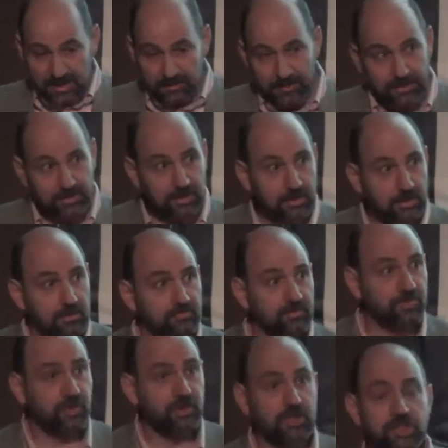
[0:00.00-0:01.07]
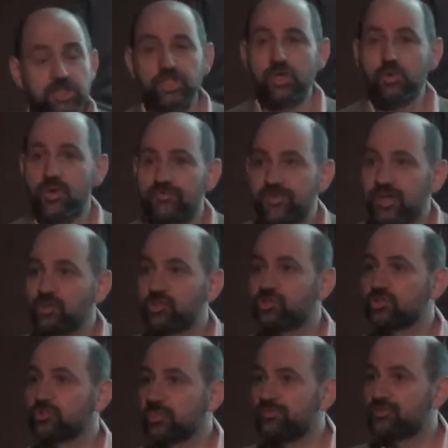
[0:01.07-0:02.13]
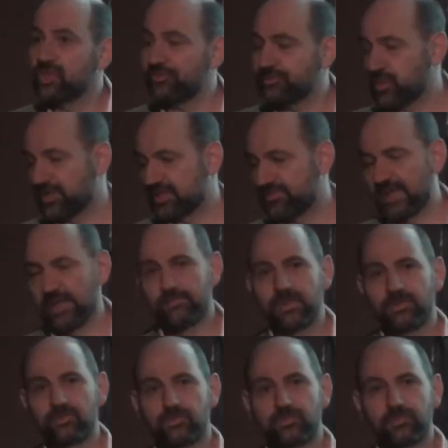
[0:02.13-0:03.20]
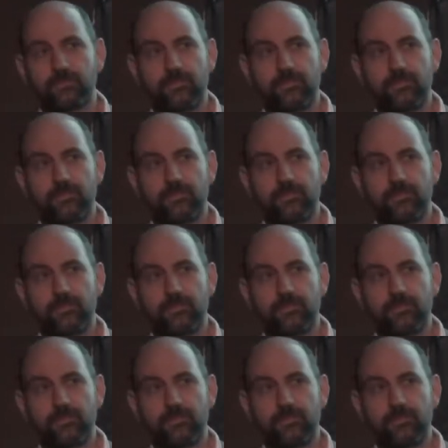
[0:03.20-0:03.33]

But there's an issue with this, with software development.